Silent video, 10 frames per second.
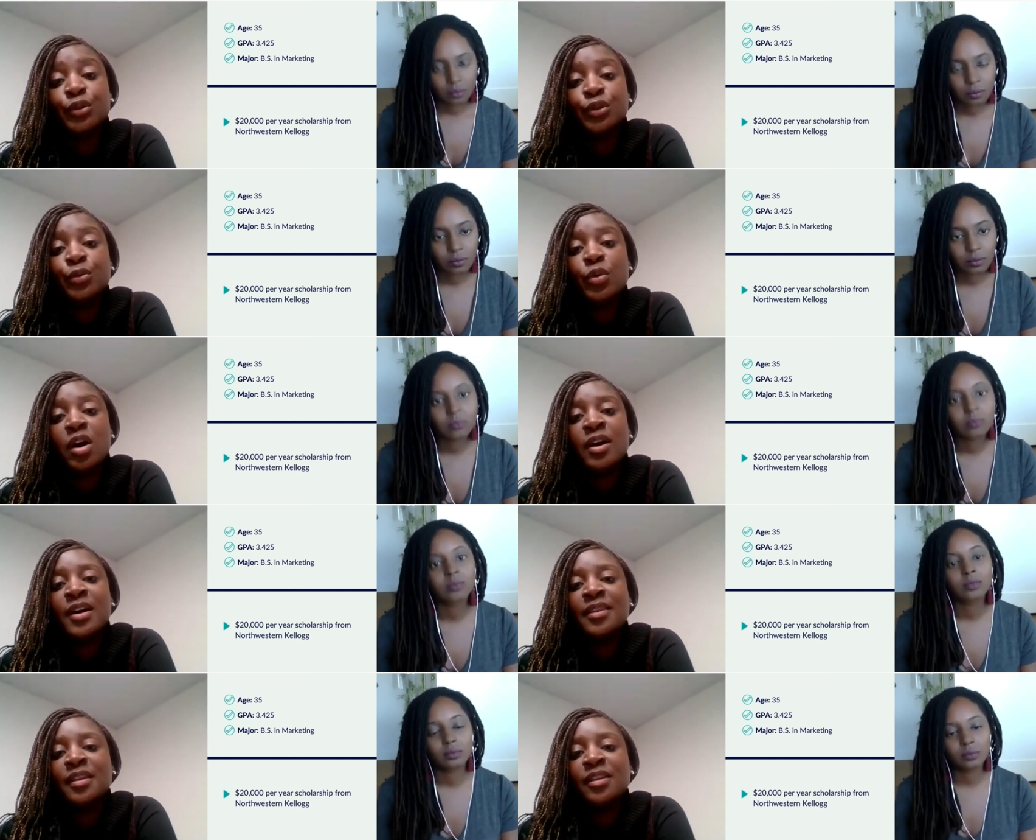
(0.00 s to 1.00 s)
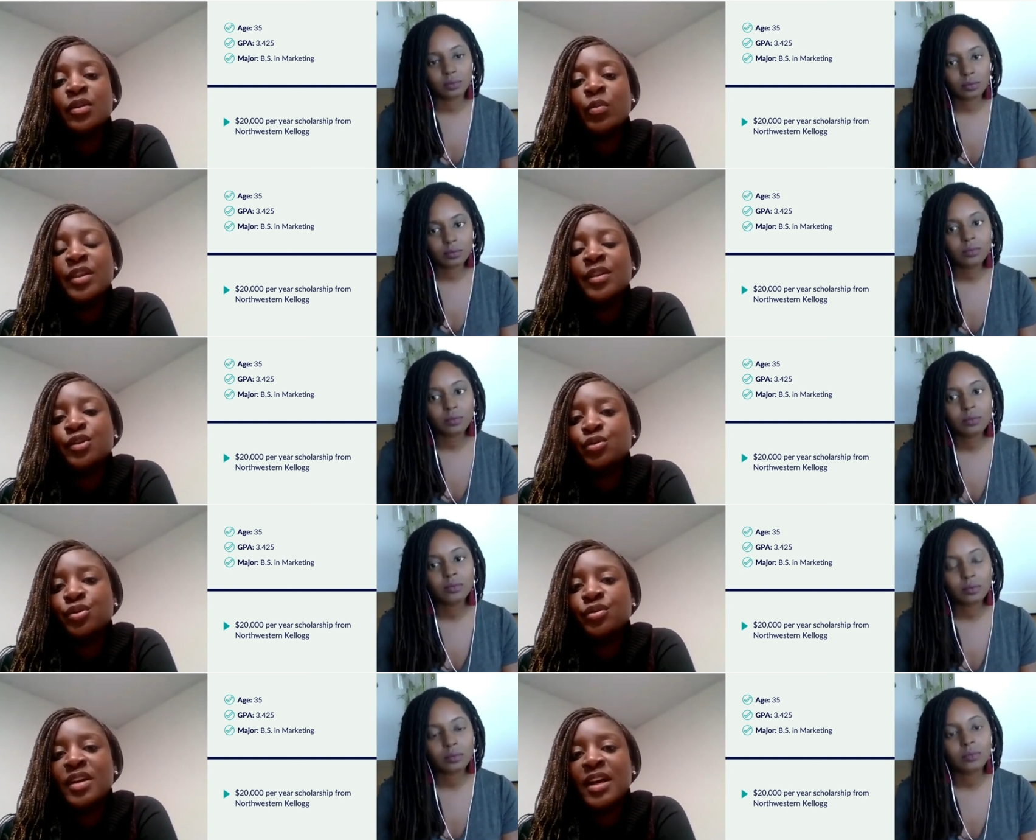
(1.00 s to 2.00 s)
Speaker 1: you are. And I think the way that you
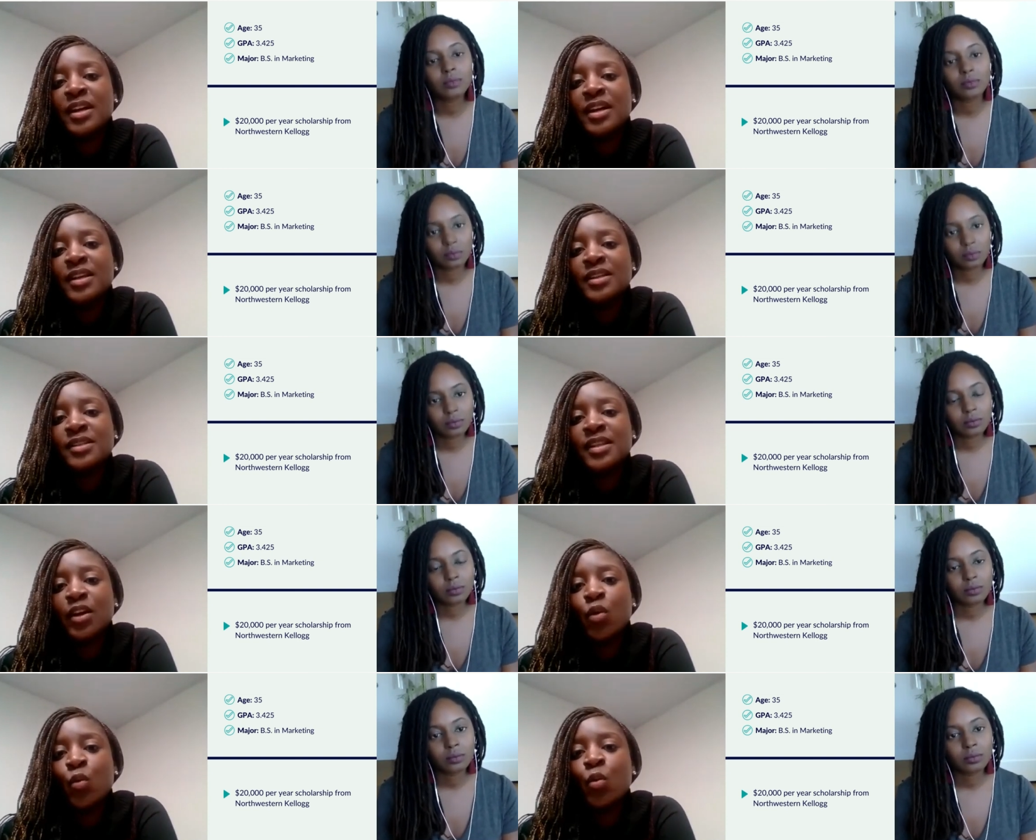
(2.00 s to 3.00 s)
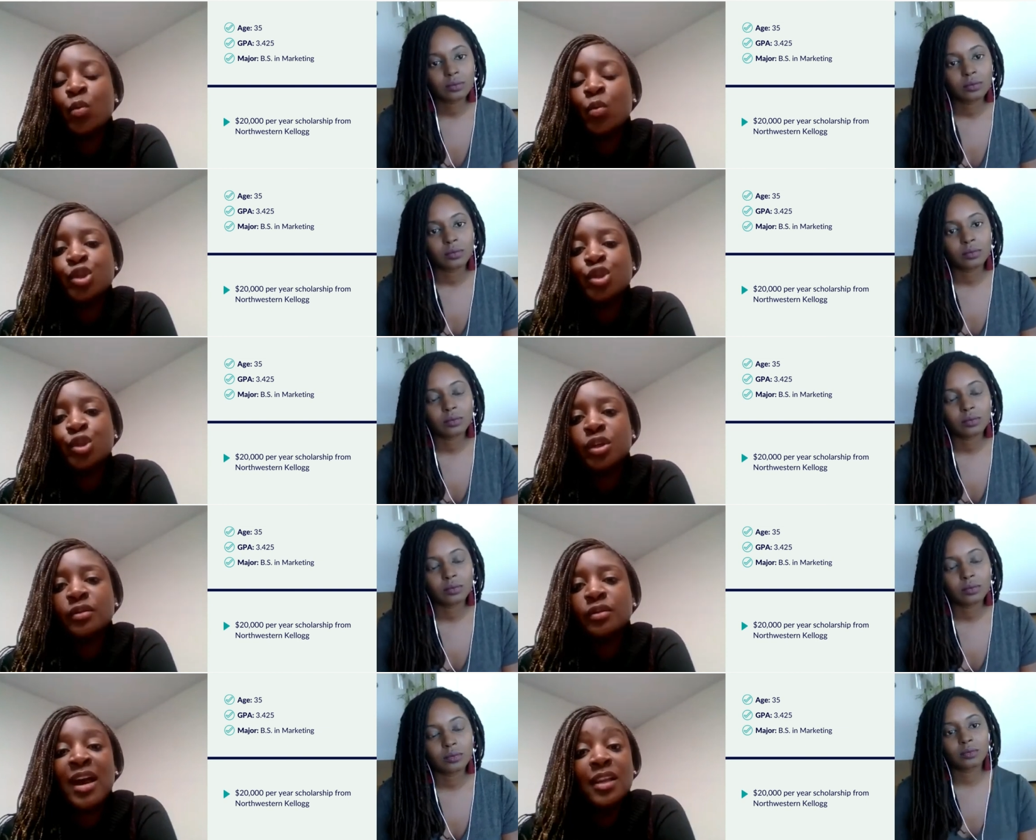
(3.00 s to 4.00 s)
do that is like, what was
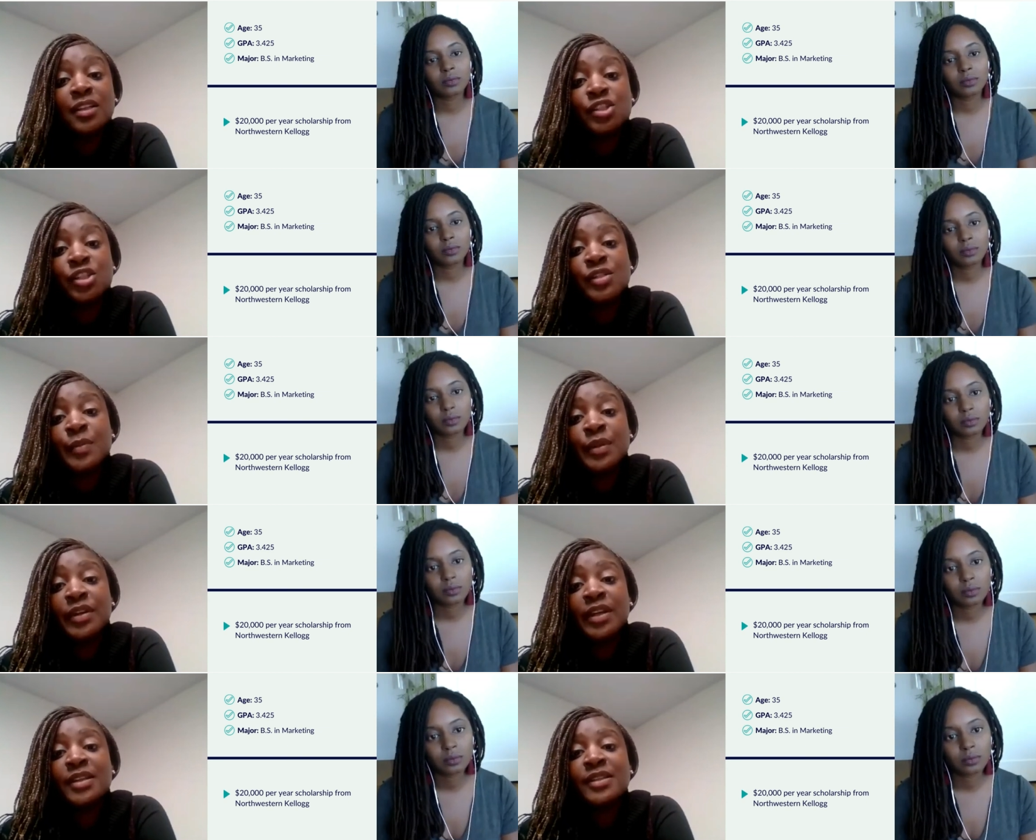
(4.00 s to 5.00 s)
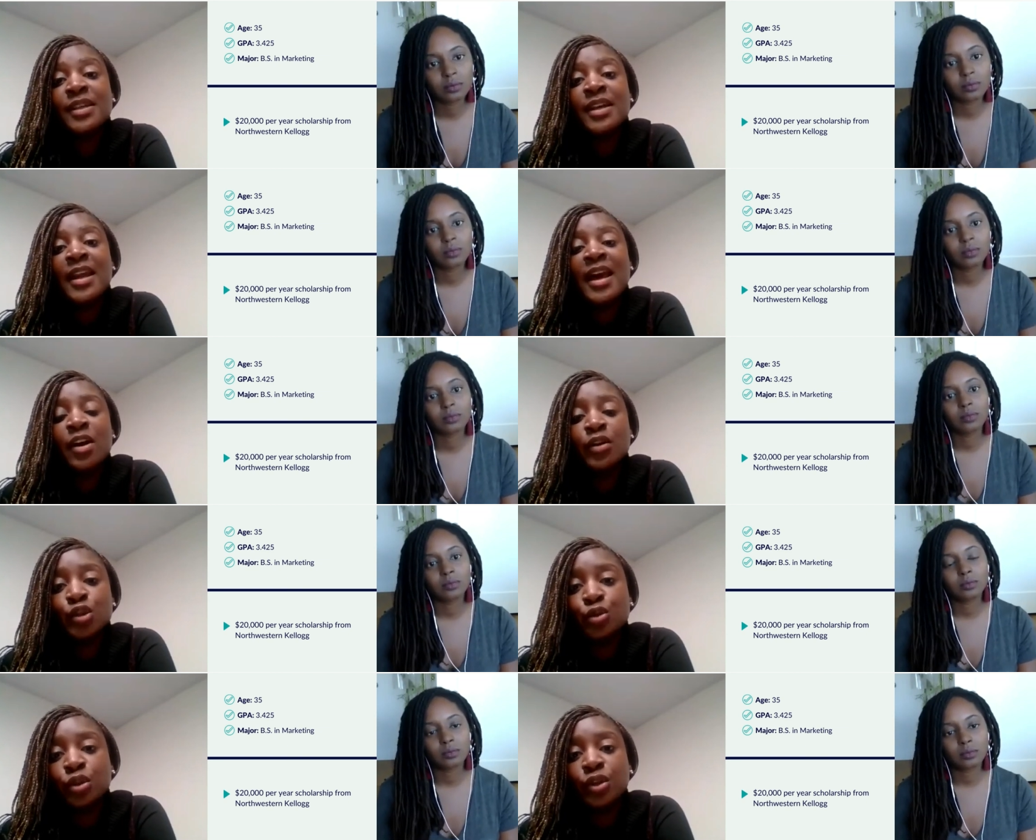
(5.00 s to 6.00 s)
your college experience and how did
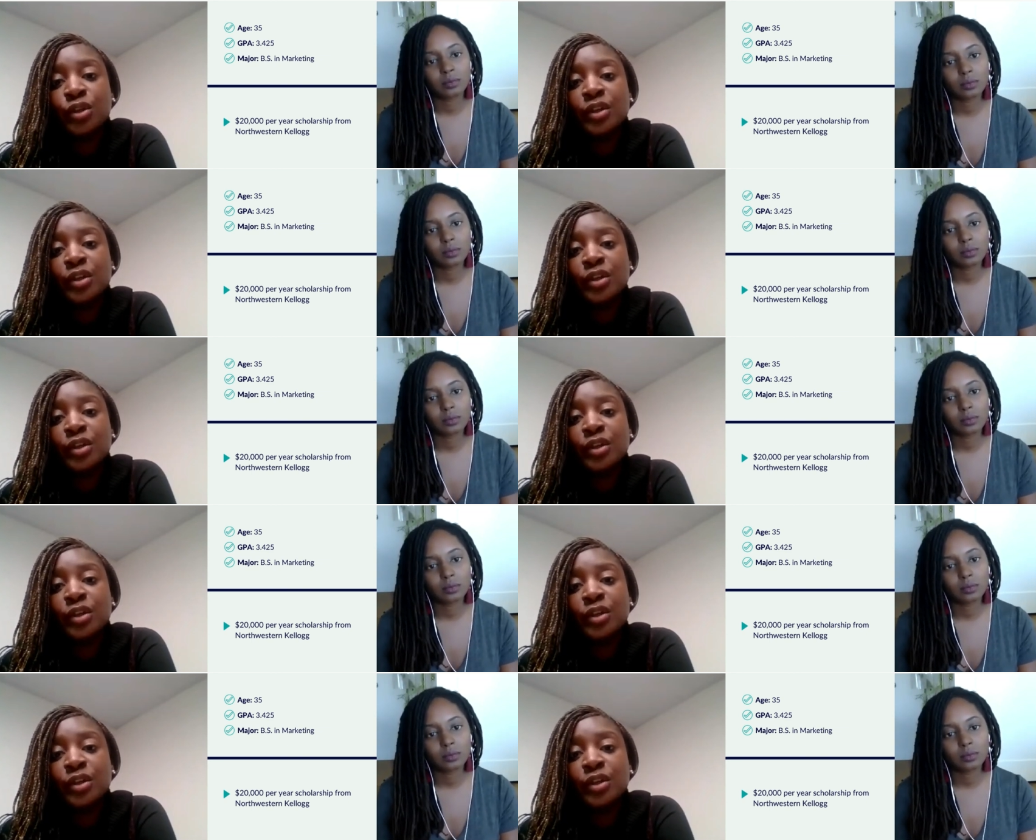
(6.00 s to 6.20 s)
you learn?